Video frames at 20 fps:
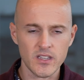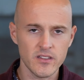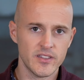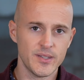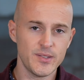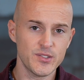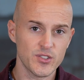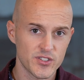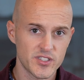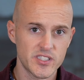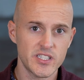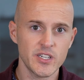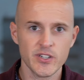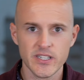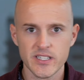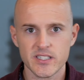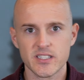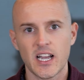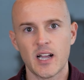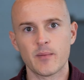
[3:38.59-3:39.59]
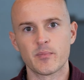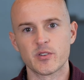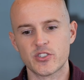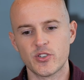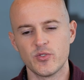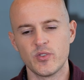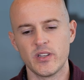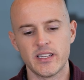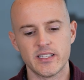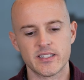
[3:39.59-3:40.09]
These are serious
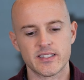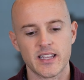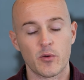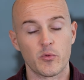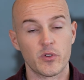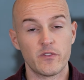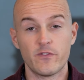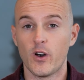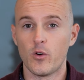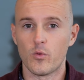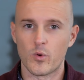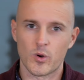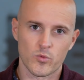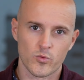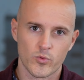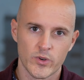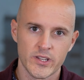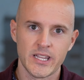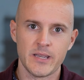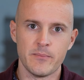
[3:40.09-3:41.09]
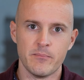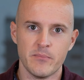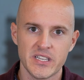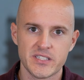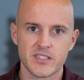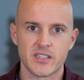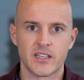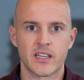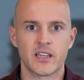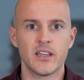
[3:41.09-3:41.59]
opportunities that we felt were really
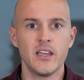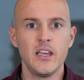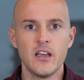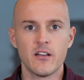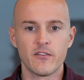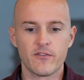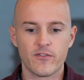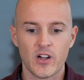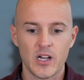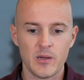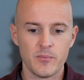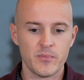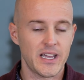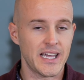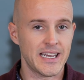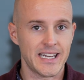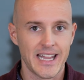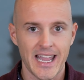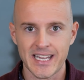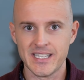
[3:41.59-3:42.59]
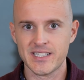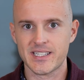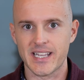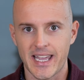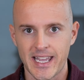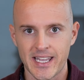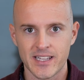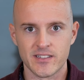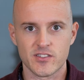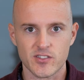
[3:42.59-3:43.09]
missing from an end to
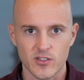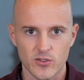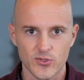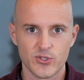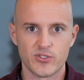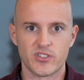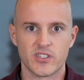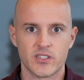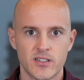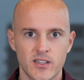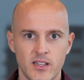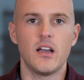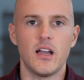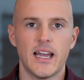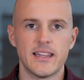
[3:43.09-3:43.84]
end solution.